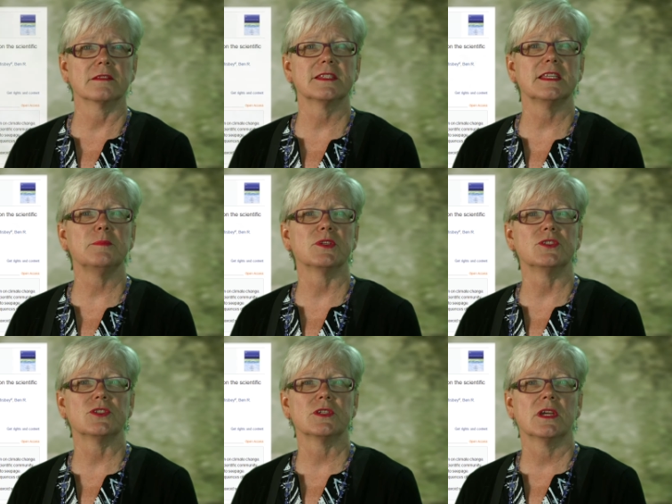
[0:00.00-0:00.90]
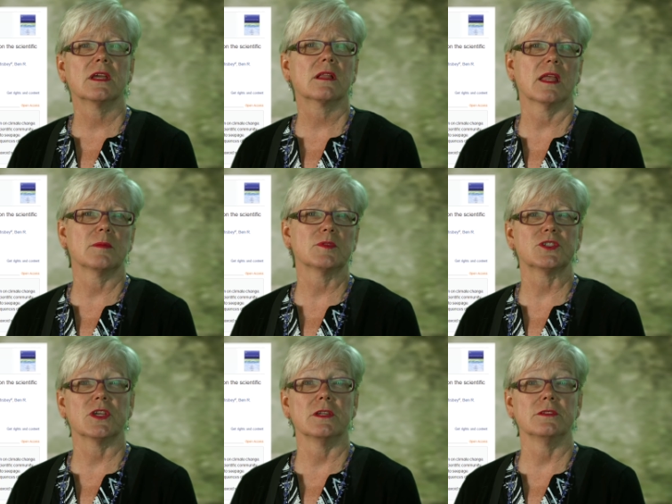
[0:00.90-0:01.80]
Seepage, Climate
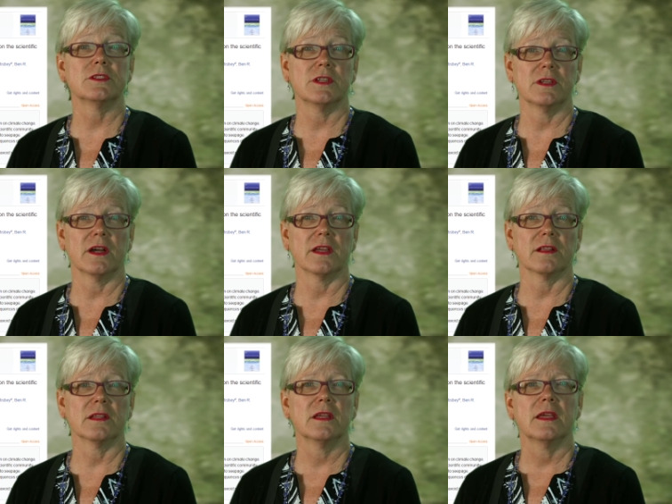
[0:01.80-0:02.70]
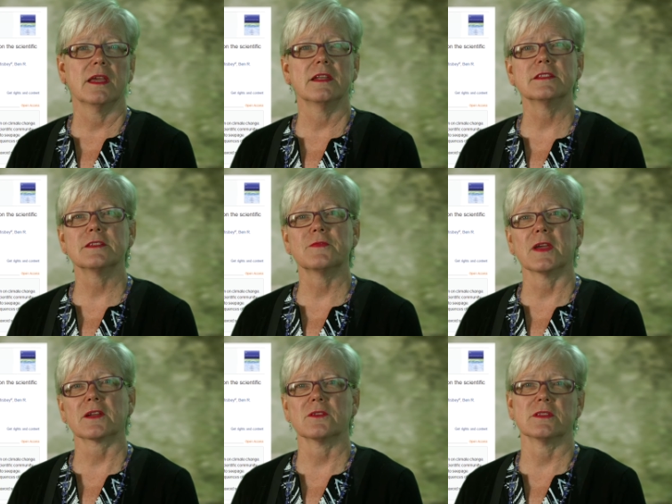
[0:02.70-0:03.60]
Change Denial and Its
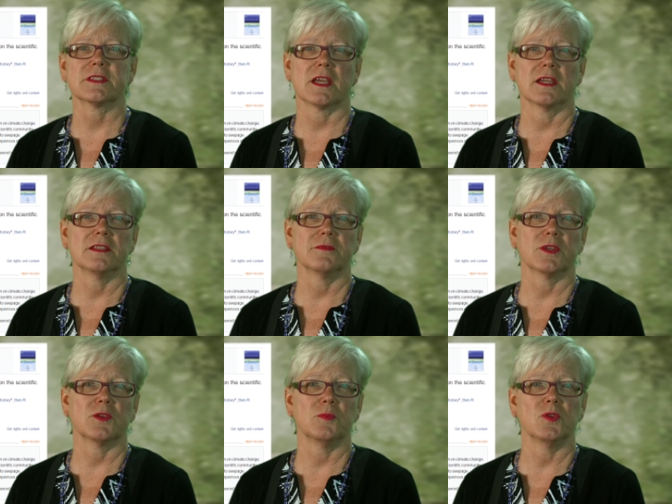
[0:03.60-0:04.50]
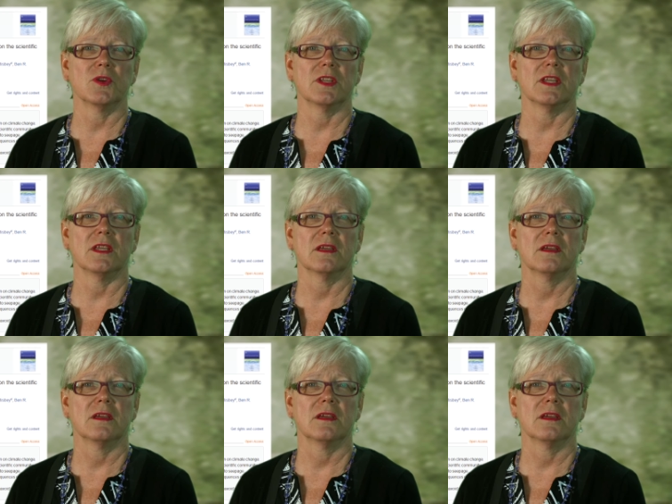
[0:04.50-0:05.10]
Effect on the Scientific Community